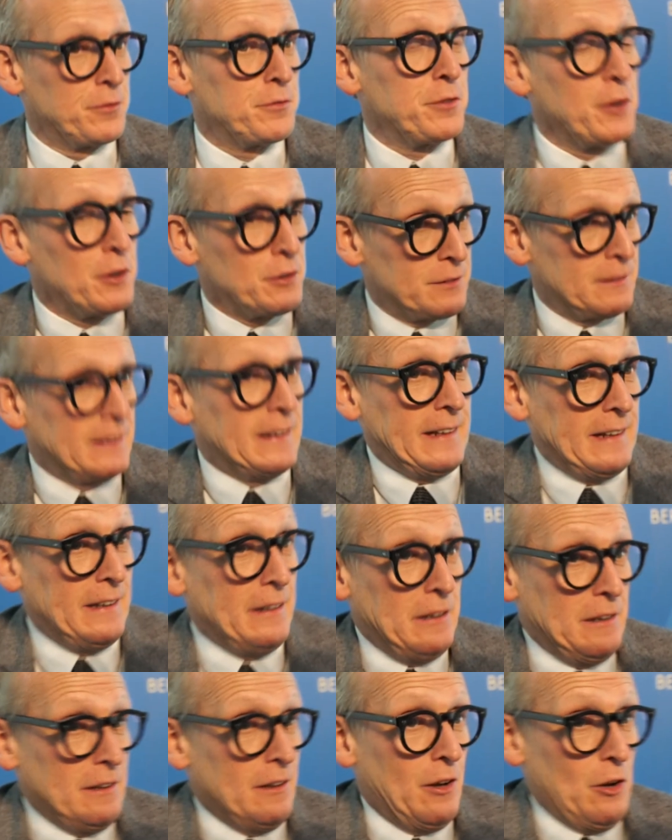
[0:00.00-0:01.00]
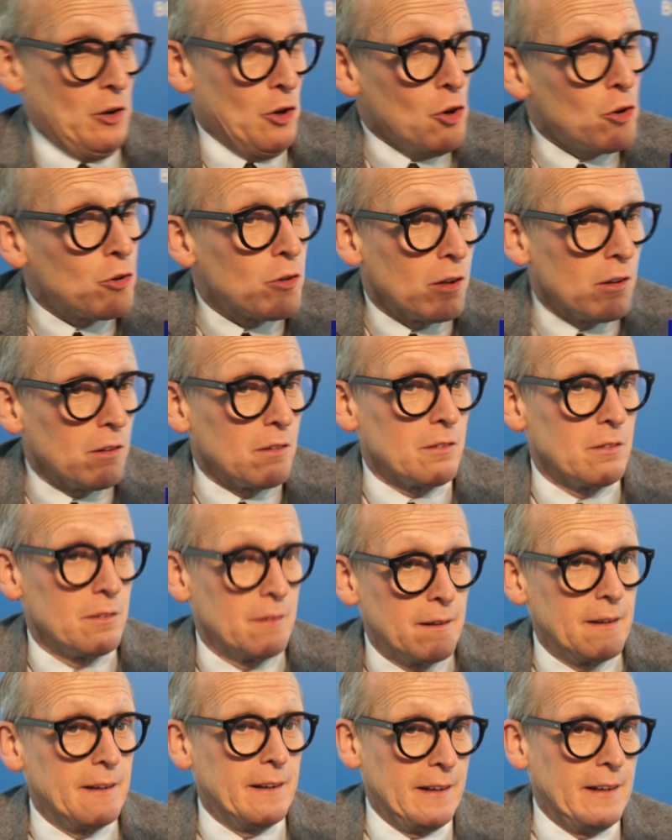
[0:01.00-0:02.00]
firstly local
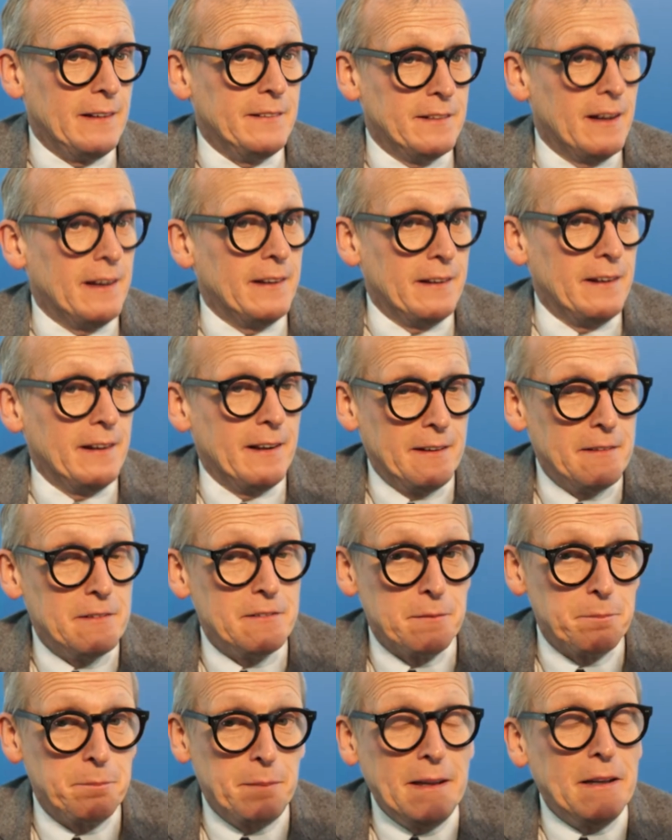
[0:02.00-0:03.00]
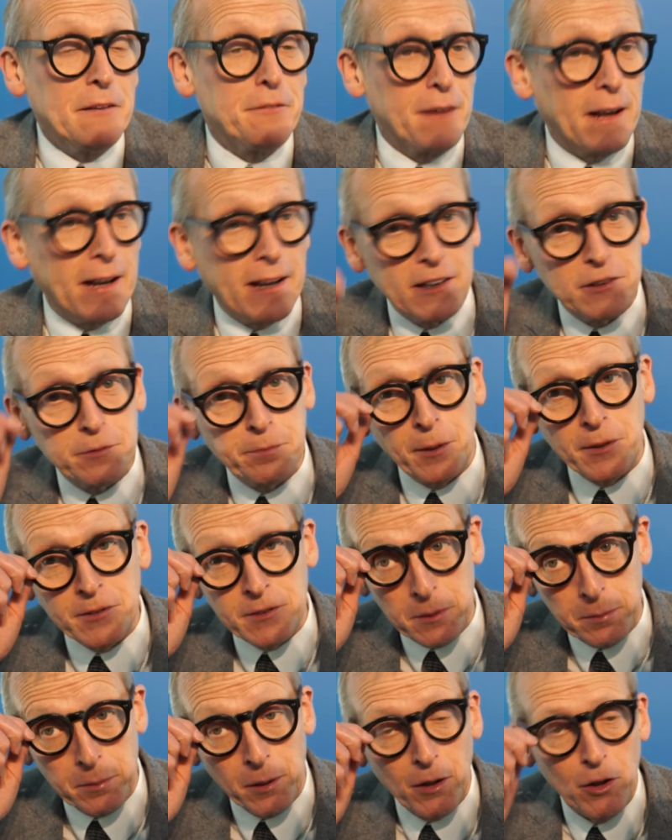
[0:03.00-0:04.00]
in being very
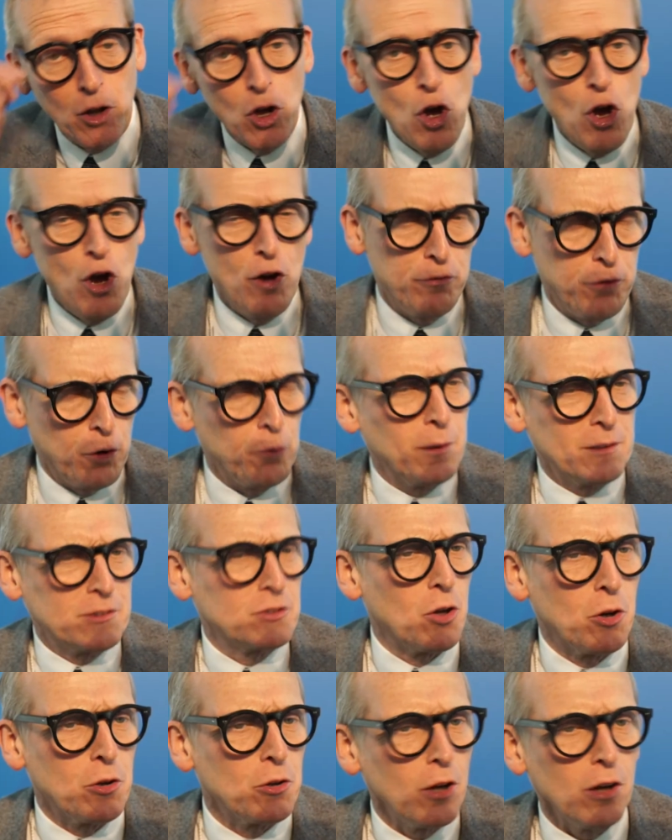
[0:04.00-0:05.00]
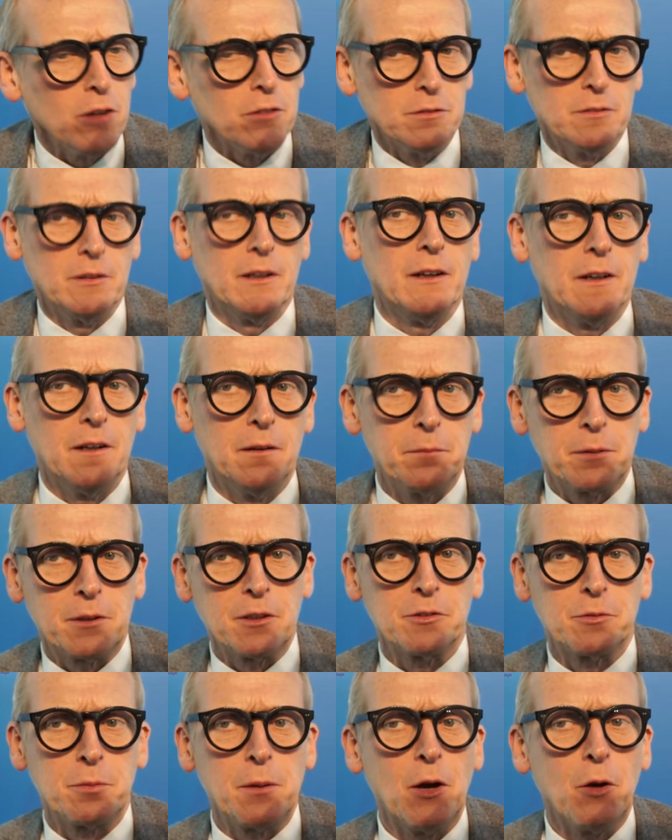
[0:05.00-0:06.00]
responsible for what's going on,
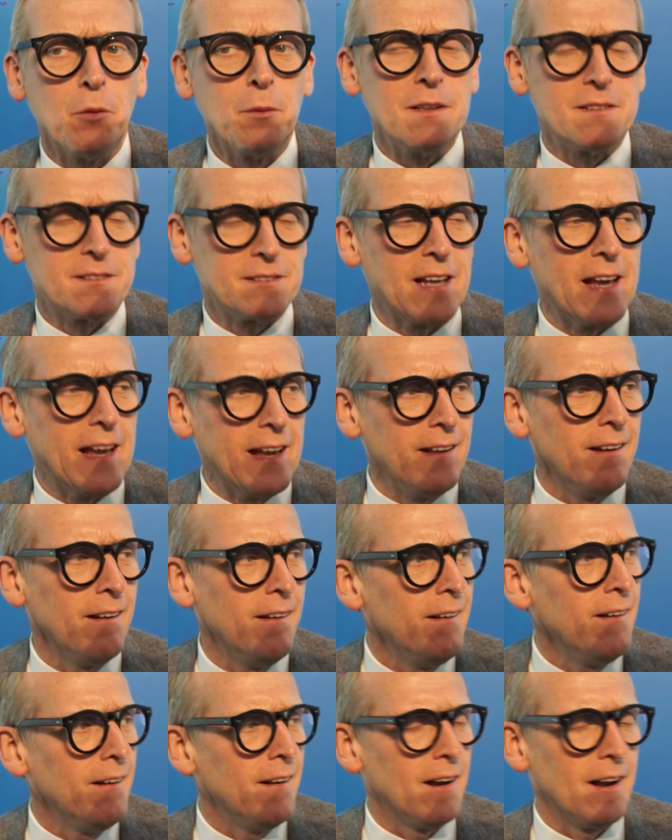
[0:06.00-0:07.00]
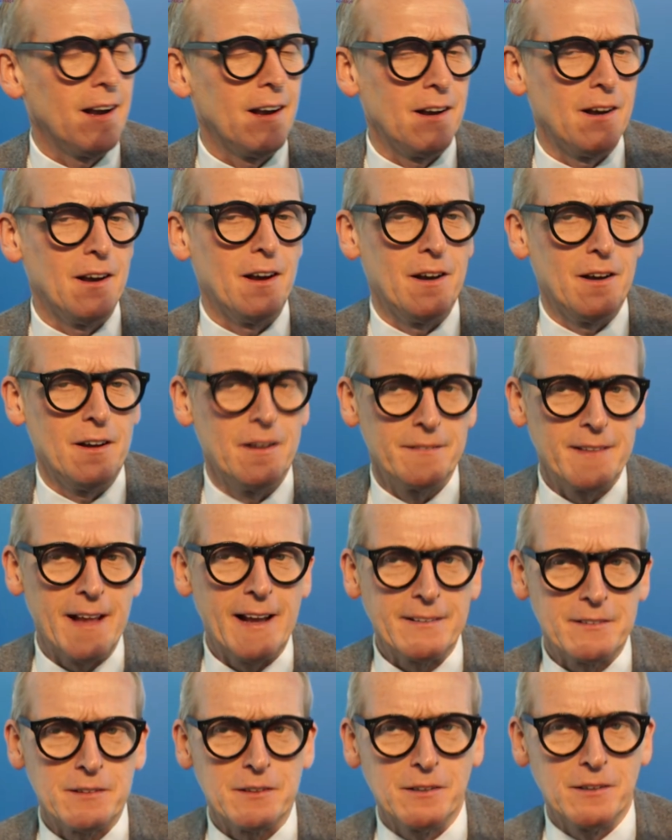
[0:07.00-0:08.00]
because we always say
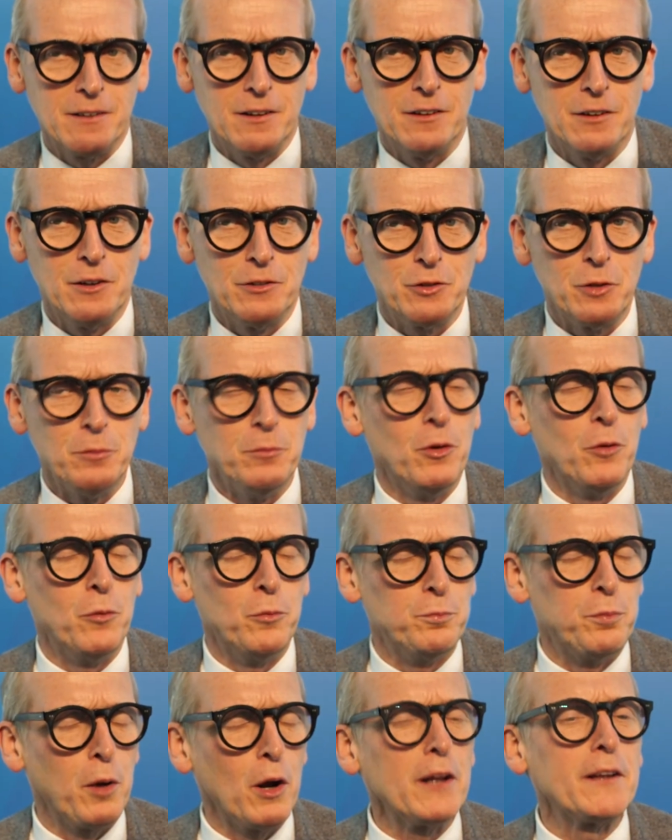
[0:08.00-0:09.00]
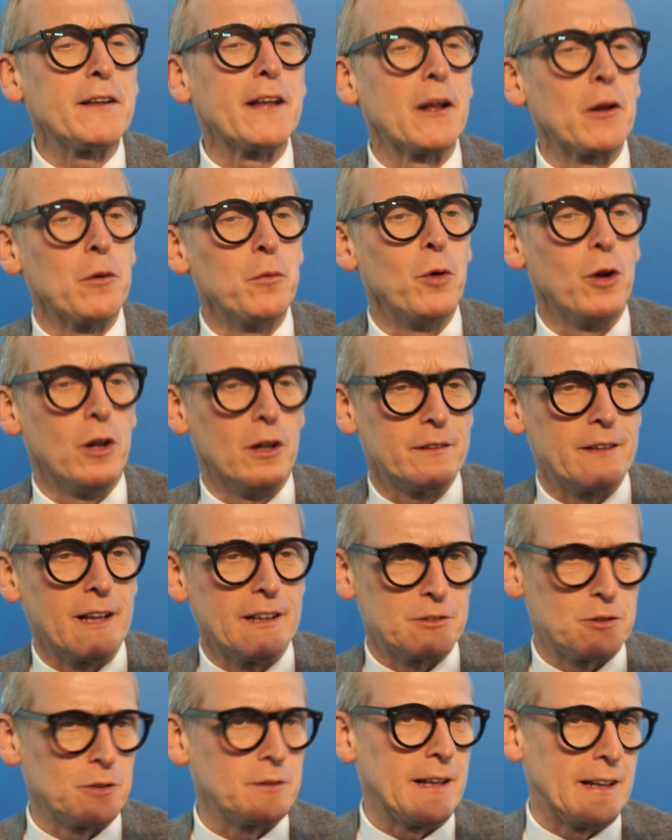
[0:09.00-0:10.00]
that the political world
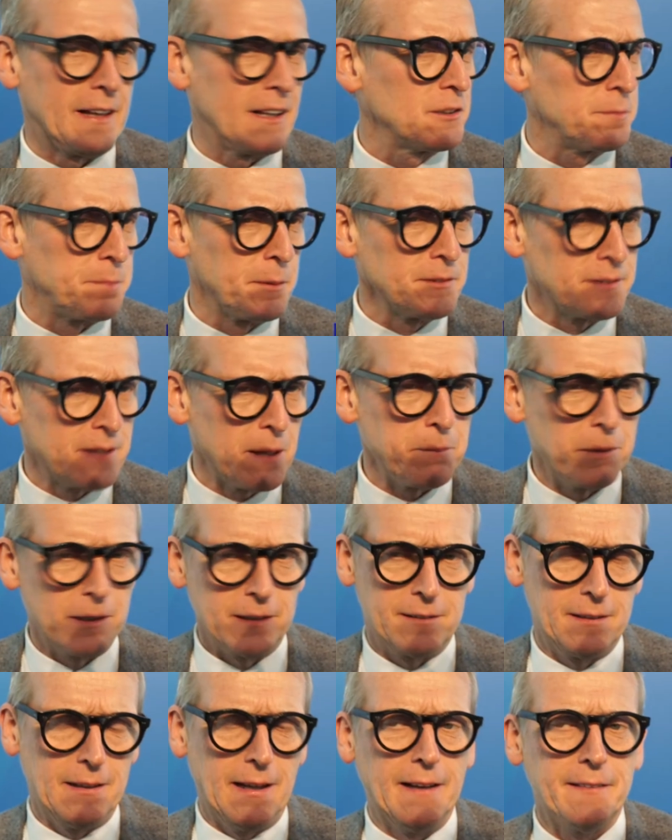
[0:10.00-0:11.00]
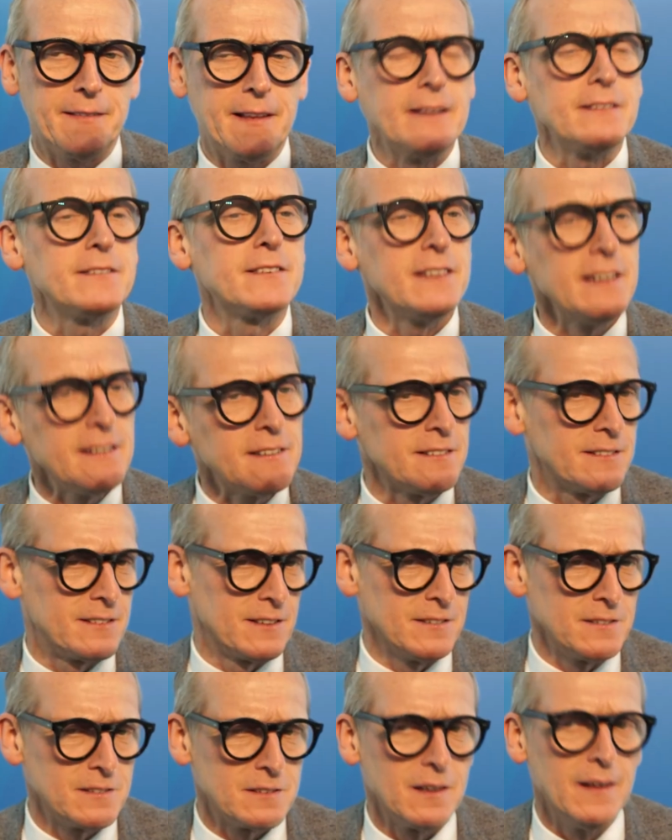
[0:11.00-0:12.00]
has to take responsibility. I think
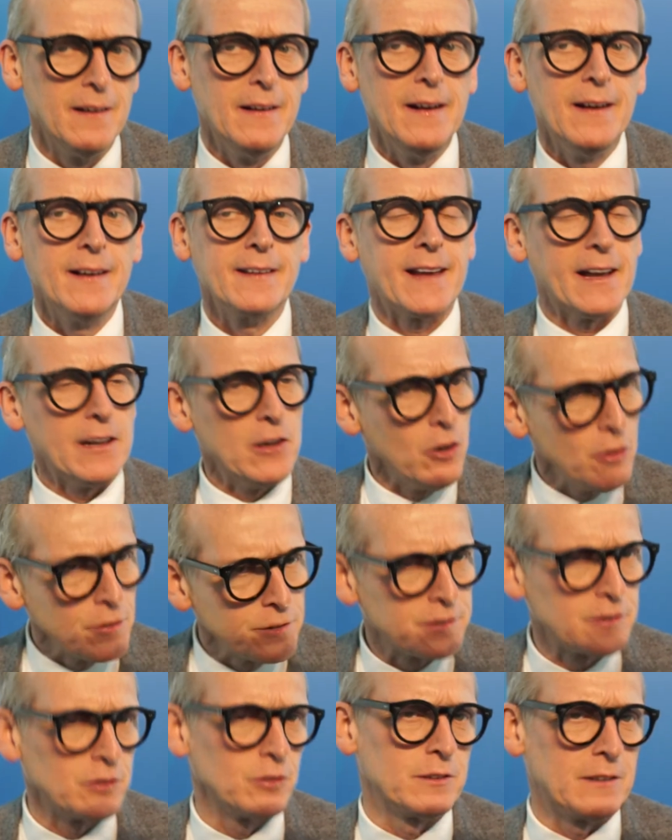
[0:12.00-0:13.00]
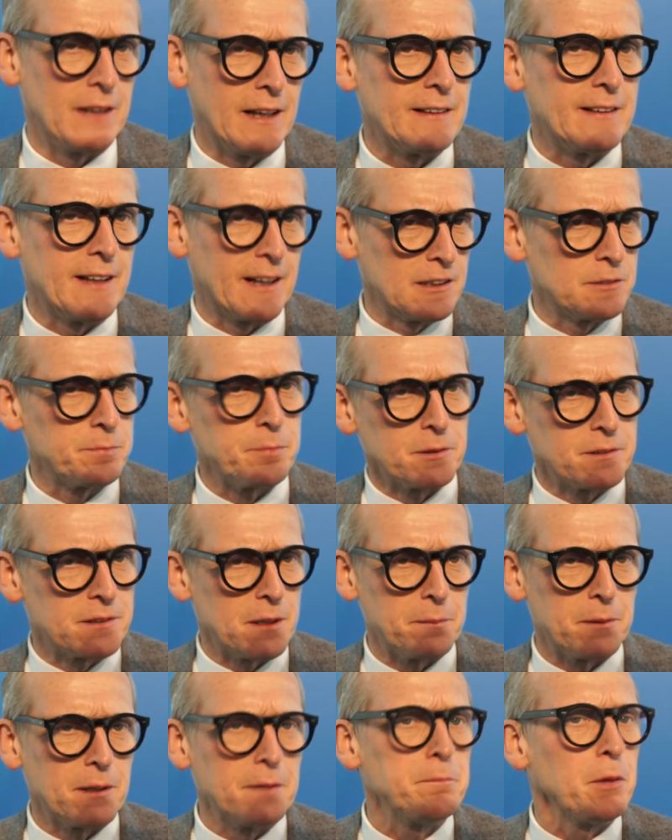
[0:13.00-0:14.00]
citizens can also take their
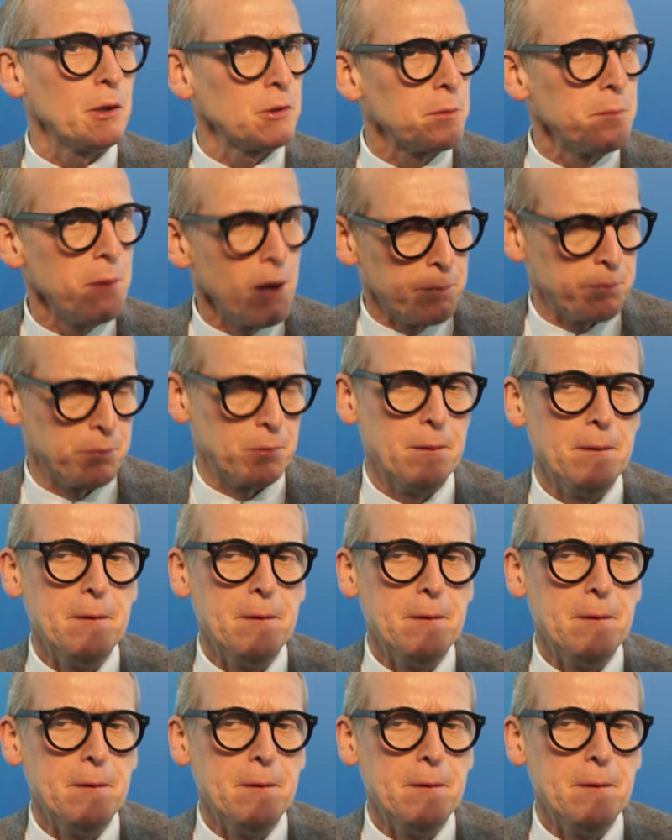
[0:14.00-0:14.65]
responsibility bottom up.